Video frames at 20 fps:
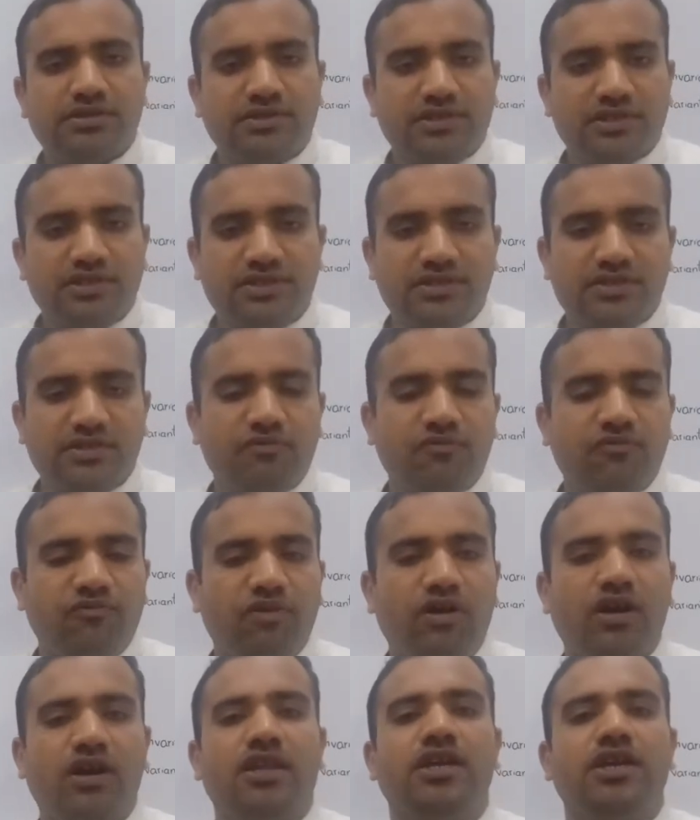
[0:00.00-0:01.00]
system
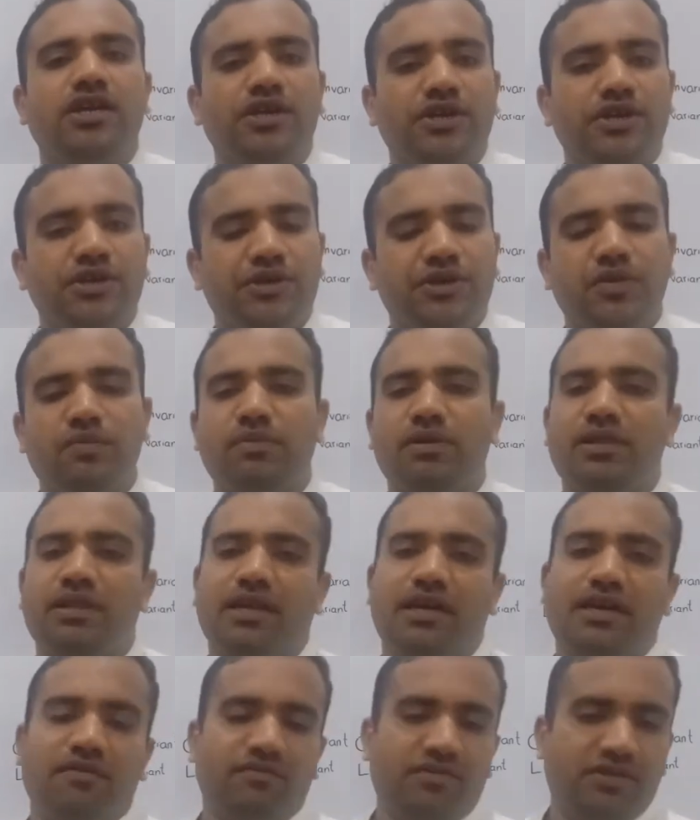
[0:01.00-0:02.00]
for human
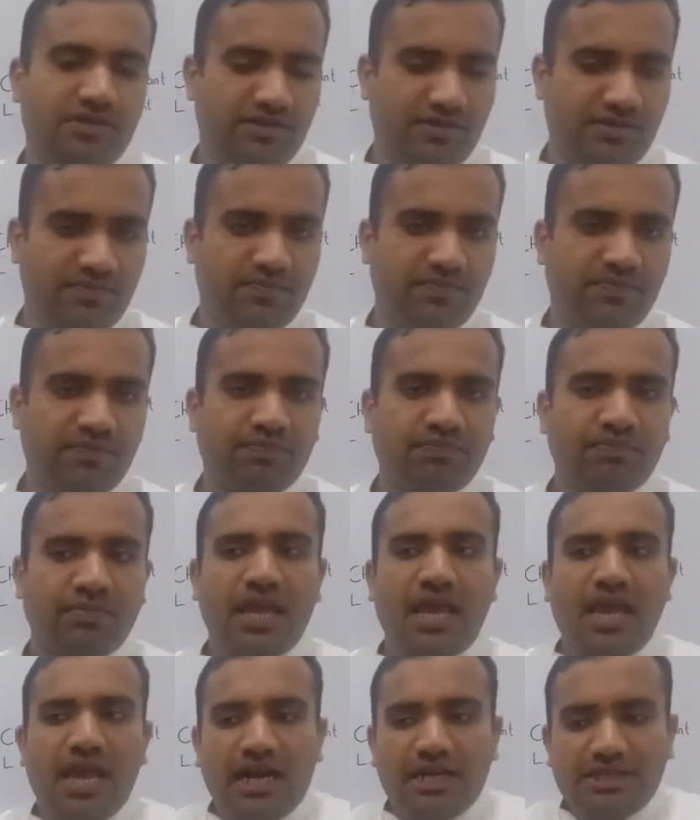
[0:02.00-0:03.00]
language.
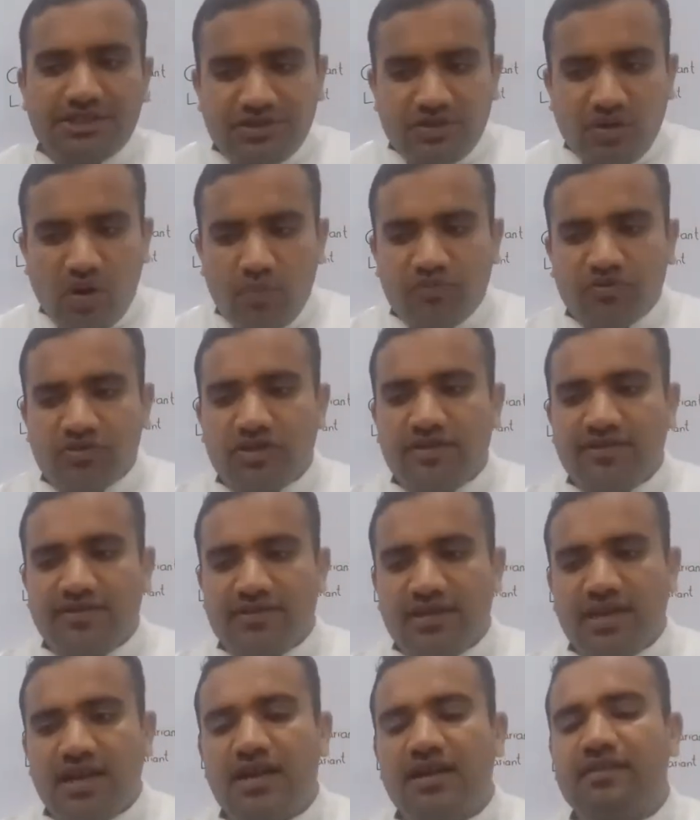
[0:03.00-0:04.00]
And Chomsky
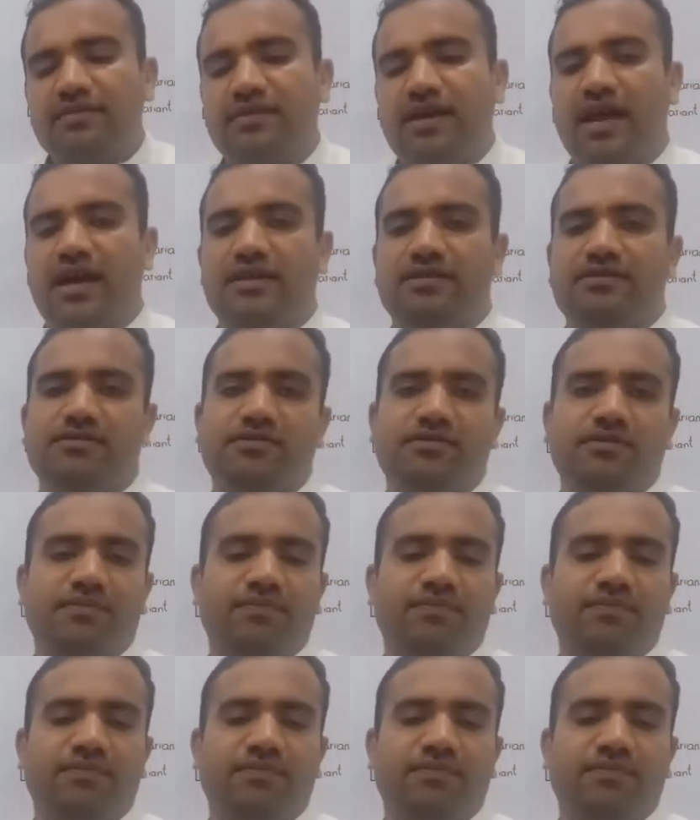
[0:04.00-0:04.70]
stated that